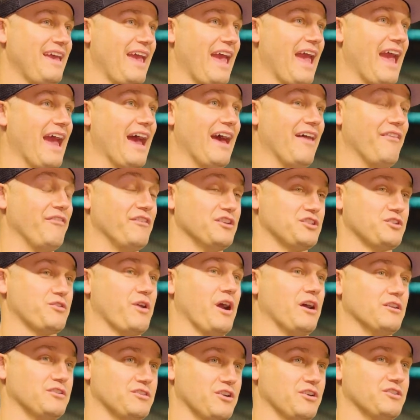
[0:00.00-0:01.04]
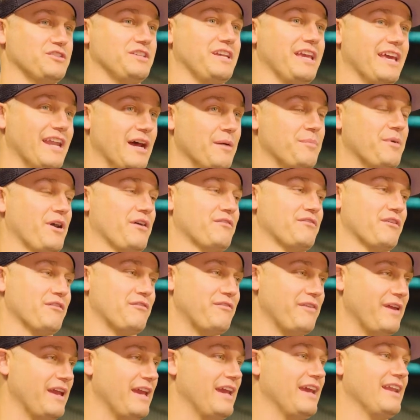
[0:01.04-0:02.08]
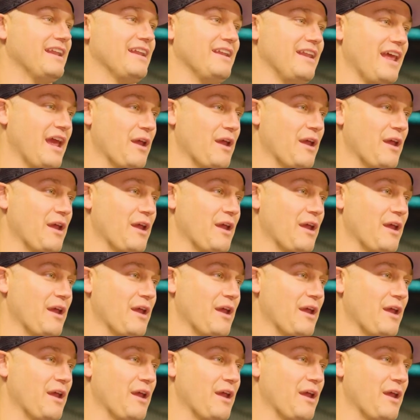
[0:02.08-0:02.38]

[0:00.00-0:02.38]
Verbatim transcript: and this crowd starts to get up off their feet and,